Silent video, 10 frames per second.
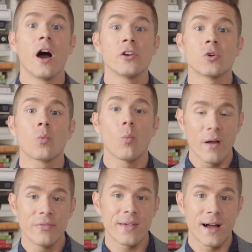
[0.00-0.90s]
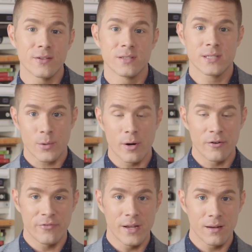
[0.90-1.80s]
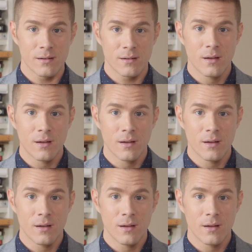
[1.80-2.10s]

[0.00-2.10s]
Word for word: under 1,000 square feet.